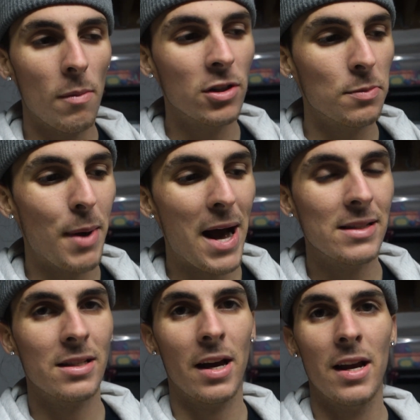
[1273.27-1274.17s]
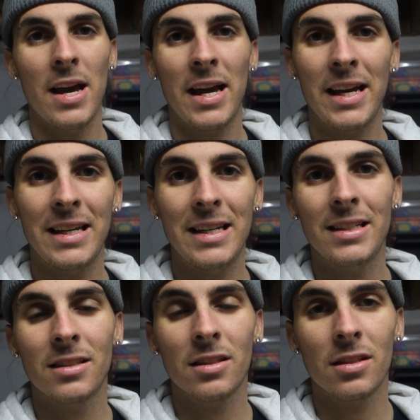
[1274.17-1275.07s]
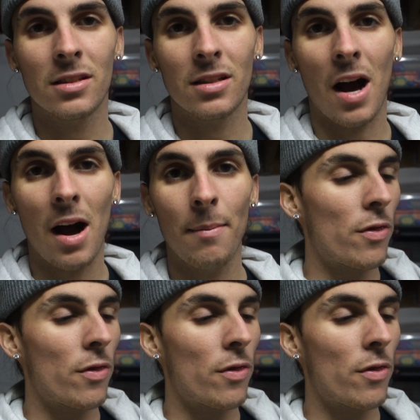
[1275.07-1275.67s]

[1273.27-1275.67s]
much mass that it needs to stop,